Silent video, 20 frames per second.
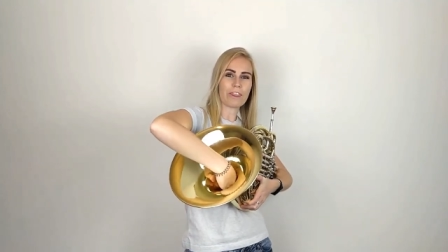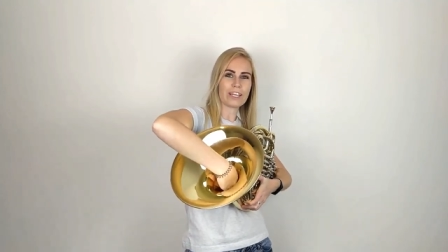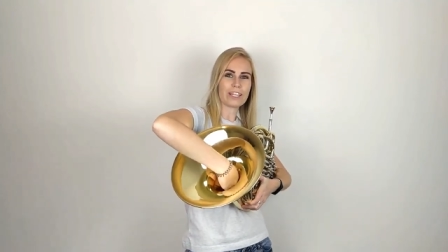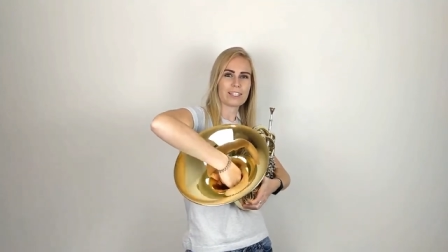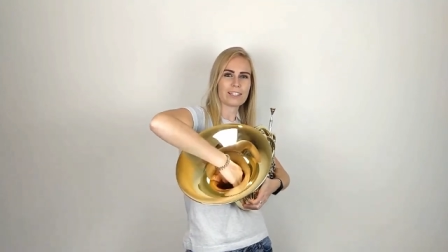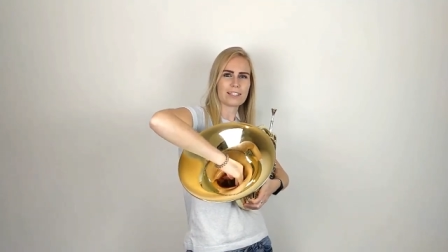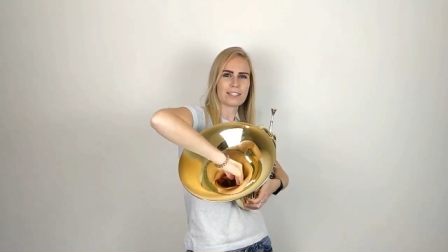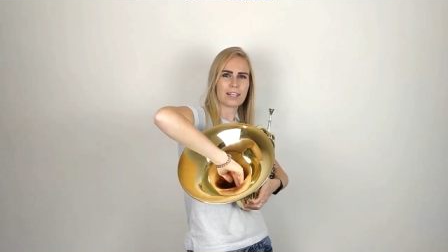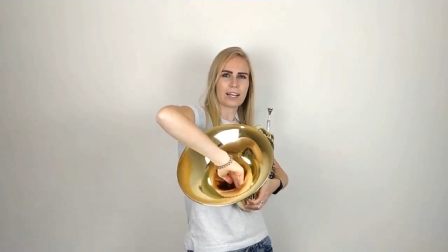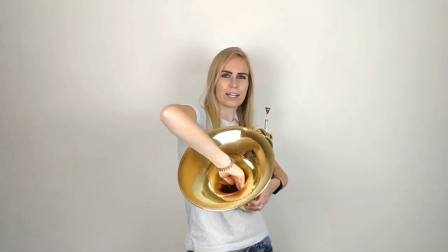
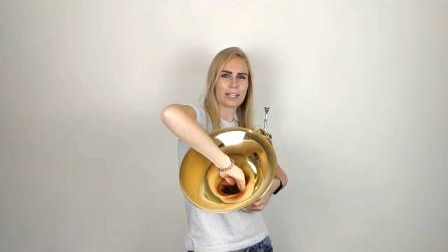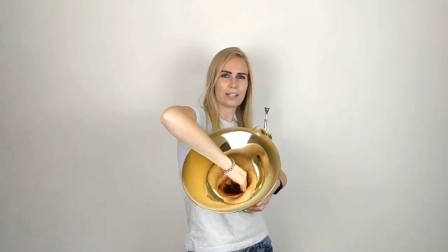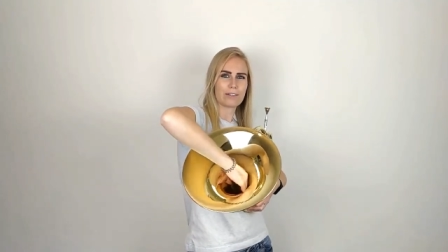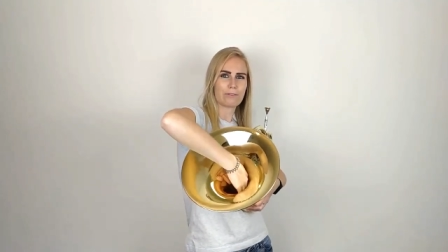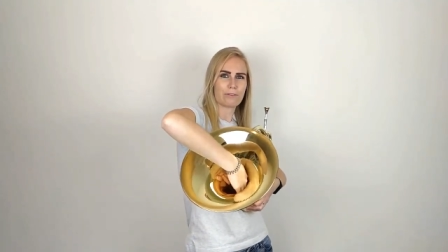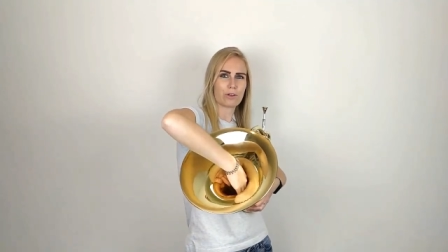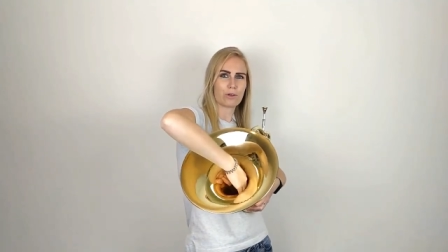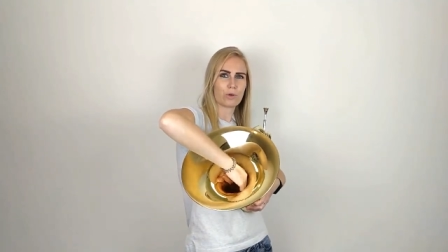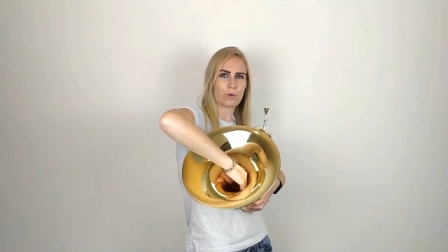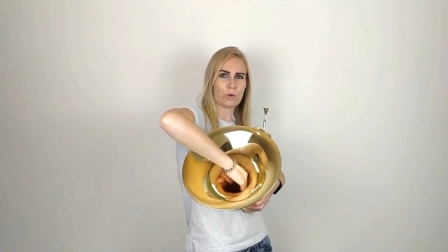this side
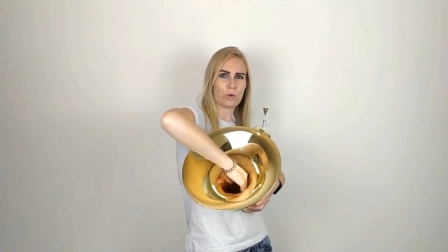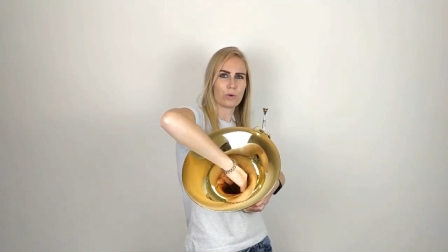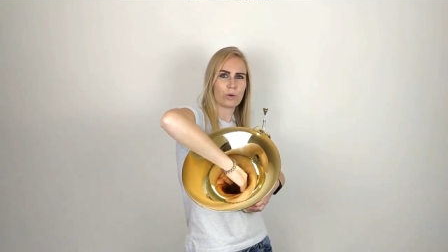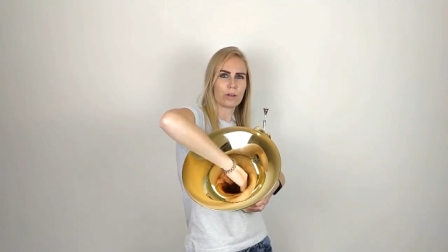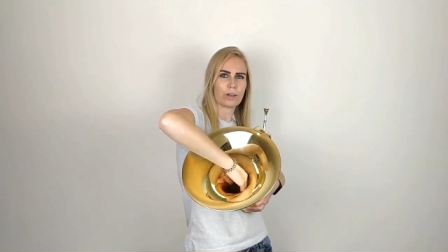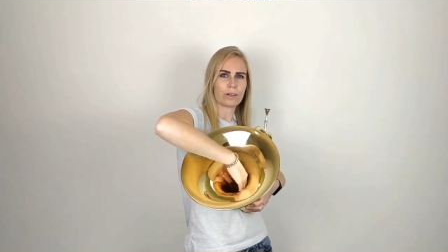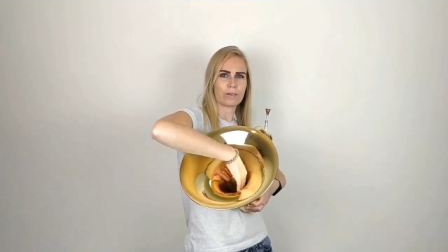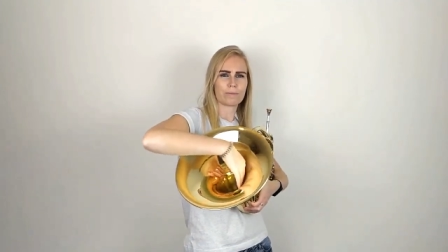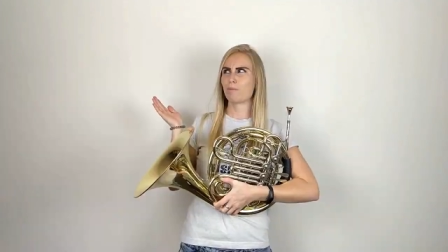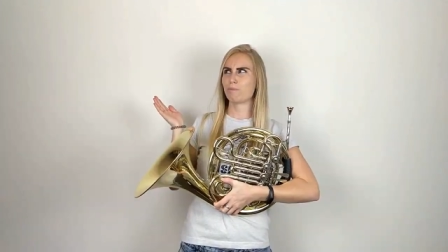of the
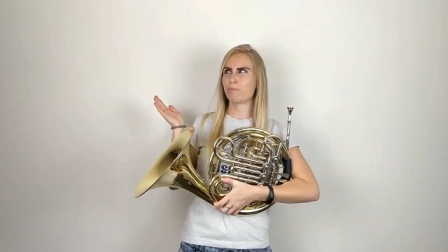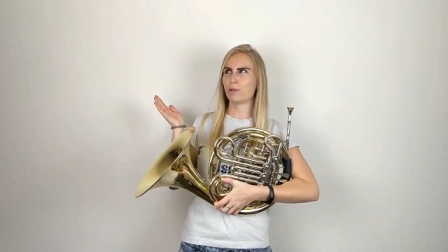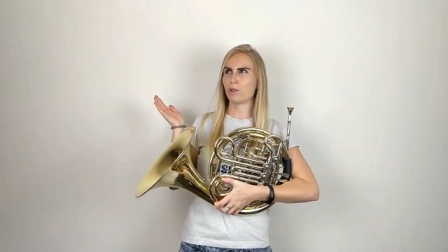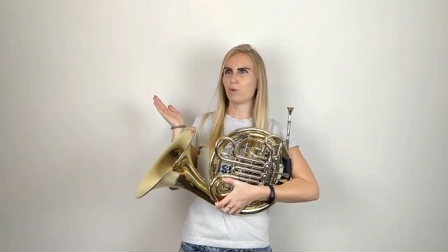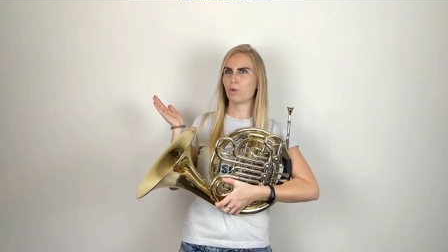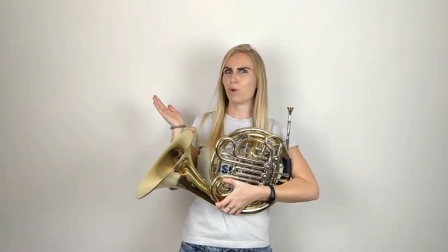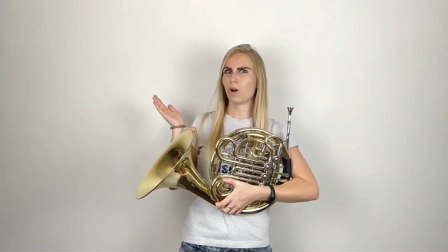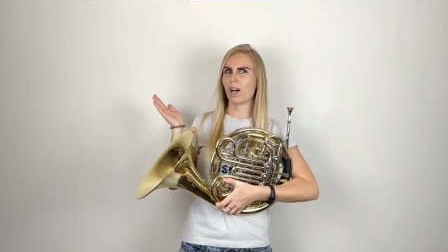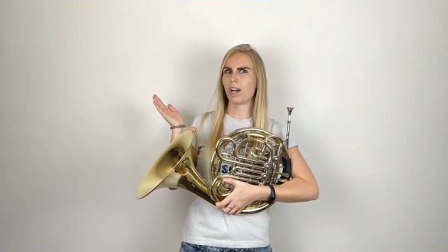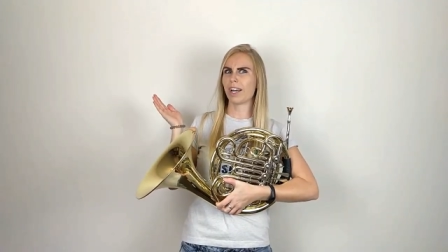horn. But
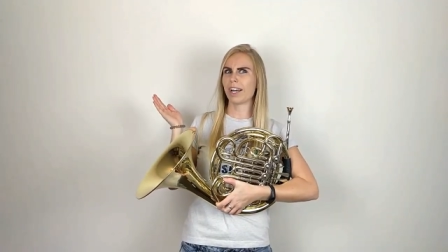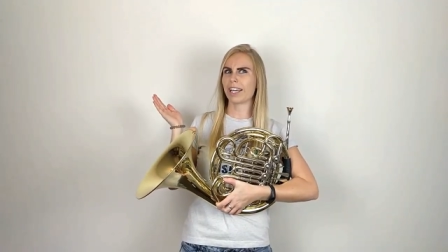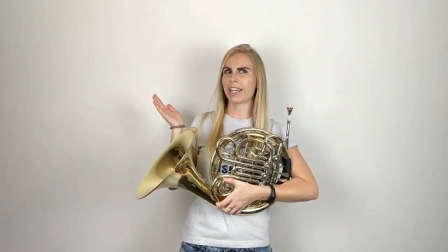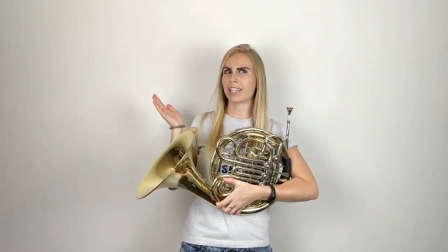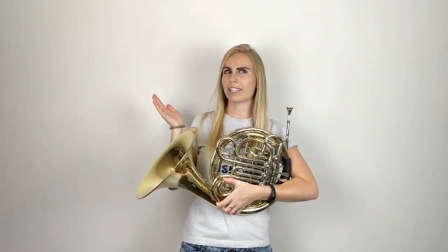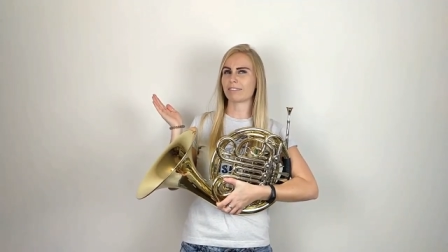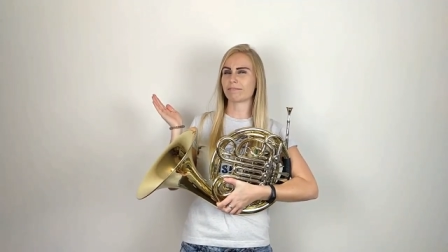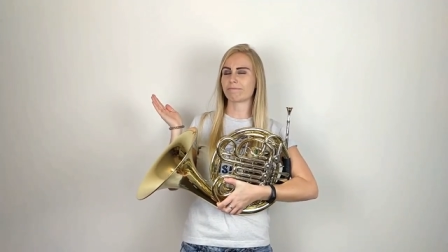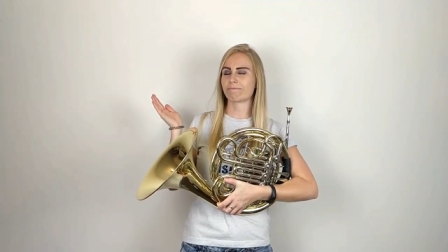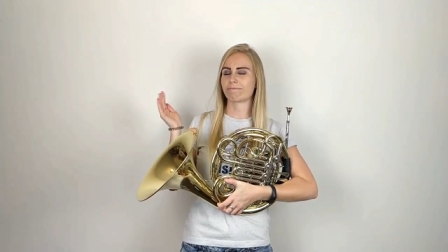why?